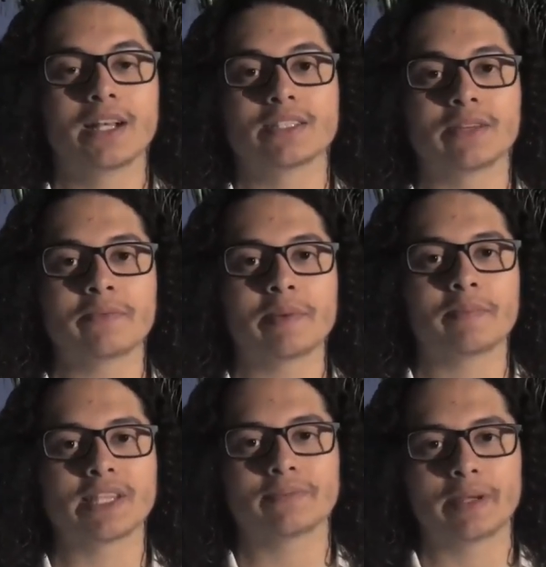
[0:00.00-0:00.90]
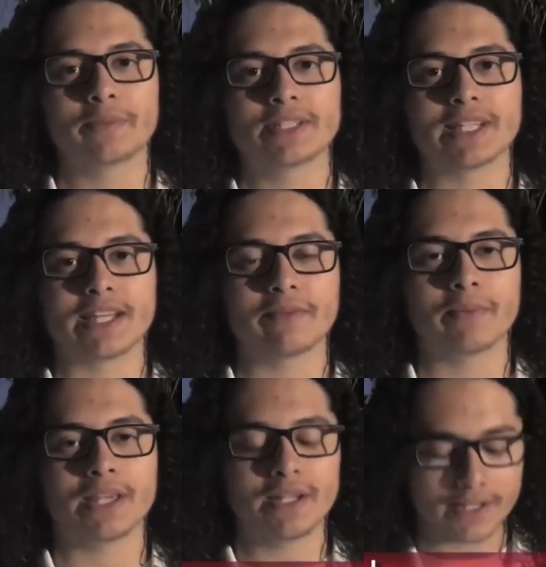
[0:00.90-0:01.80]
Some of my best memories I have
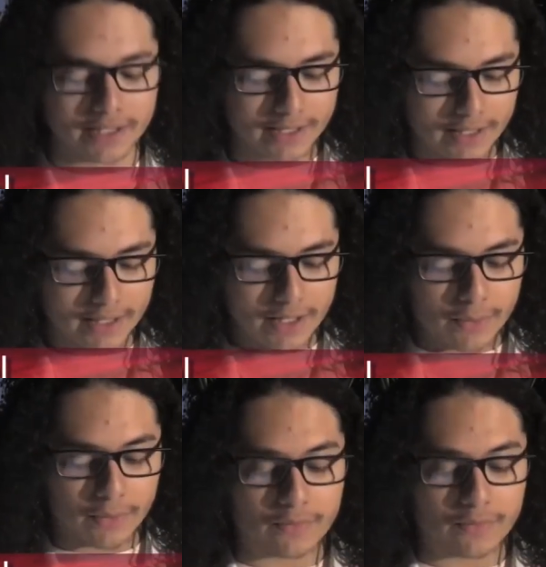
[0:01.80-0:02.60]
made were